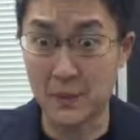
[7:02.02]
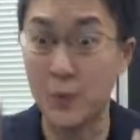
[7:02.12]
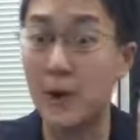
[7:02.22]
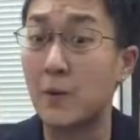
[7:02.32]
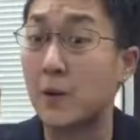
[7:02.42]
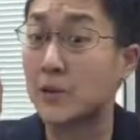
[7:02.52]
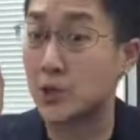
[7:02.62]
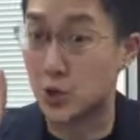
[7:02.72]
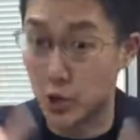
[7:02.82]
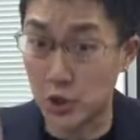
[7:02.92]
What is
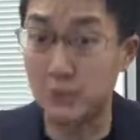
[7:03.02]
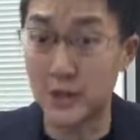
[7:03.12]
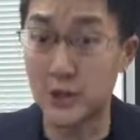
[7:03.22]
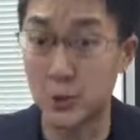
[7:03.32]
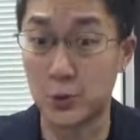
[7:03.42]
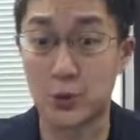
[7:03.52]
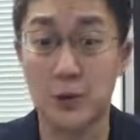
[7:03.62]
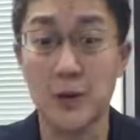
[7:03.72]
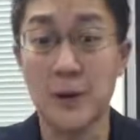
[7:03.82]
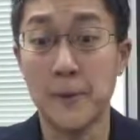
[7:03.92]
a good
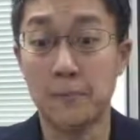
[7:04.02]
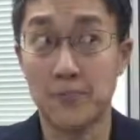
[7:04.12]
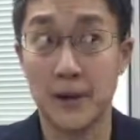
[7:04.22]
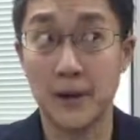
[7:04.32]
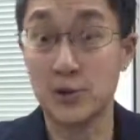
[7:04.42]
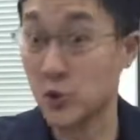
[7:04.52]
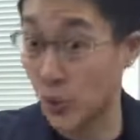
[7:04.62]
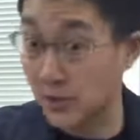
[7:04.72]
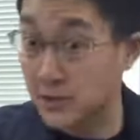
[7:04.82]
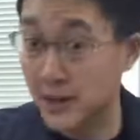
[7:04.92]
placeholder is your
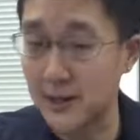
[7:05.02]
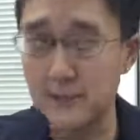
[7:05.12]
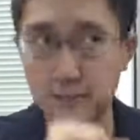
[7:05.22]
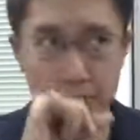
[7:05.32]
website,